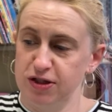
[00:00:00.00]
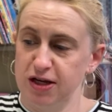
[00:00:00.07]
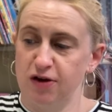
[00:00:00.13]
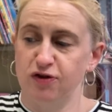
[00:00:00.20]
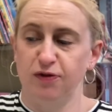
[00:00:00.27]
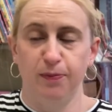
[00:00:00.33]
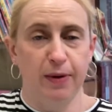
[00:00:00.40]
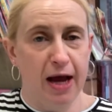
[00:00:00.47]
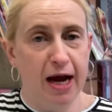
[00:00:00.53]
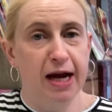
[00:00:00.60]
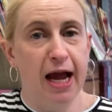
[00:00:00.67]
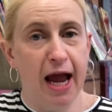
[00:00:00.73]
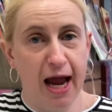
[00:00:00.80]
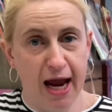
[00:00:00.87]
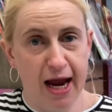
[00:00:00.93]
out of black
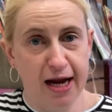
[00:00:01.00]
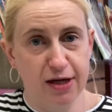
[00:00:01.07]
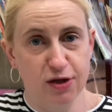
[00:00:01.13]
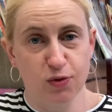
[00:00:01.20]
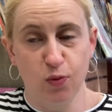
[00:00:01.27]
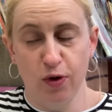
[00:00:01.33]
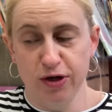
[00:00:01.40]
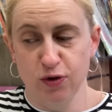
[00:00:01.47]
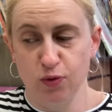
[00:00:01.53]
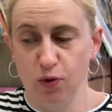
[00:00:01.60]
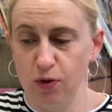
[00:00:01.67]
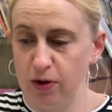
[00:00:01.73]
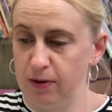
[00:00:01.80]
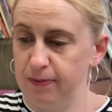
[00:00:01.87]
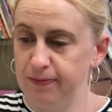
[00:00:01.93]
and white
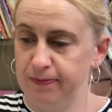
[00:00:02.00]
wool."